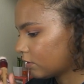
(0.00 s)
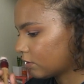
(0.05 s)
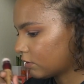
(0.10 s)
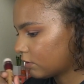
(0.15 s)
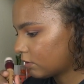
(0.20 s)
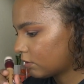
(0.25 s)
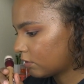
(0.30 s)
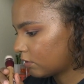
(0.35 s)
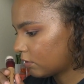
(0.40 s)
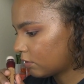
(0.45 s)

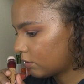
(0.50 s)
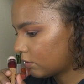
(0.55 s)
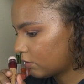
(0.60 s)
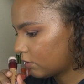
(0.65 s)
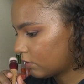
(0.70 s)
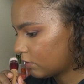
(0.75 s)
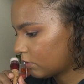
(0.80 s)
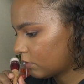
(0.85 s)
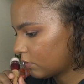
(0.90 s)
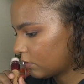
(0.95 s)

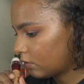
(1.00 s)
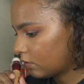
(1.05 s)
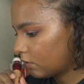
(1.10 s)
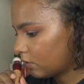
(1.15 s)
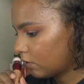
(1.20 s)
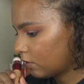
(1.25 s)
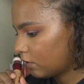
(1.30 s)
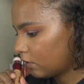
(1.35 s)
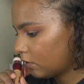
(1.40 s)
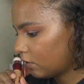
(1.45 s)

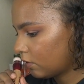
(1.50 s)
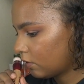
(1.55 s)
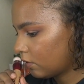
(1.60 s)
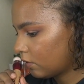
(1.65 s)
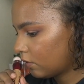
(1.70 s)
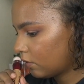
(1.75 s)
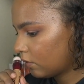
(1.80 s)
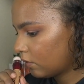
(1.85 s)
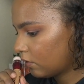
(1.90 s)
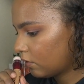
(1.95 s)

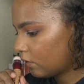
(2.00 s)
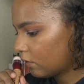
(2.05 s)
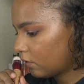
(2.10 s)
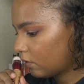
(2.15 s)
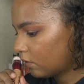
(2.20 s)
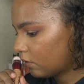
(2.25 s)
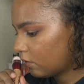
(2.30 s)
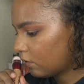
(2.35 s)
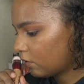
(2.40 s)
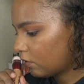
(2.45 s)

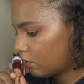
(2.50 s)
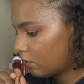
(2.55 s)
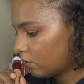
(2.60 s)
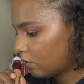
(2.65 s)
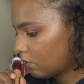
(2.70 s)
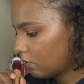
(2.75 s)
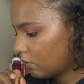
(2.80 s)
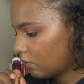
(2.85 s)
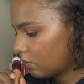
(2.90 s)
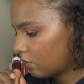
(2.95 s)

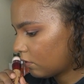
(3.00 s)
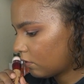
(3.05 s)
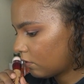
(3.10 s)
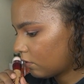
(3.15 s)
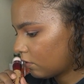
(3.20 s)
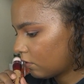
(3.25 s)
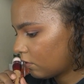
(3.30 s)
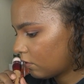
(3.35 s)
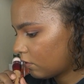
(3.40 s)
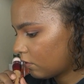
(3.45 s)

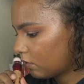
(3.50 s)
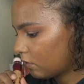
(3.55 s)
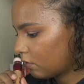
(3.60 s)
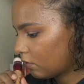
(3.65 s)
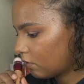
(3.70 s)
Nothing is said.